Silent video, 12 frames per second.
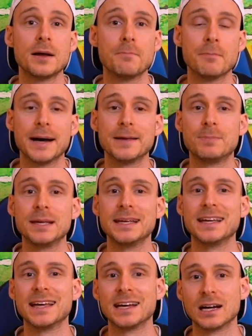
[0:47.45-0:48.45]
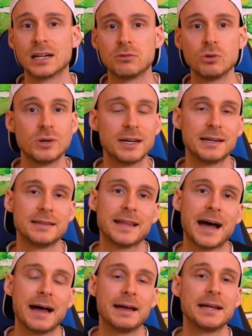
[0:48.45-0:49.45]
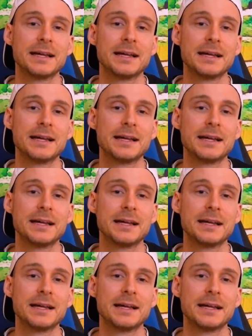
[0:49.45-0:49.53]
might be included in that.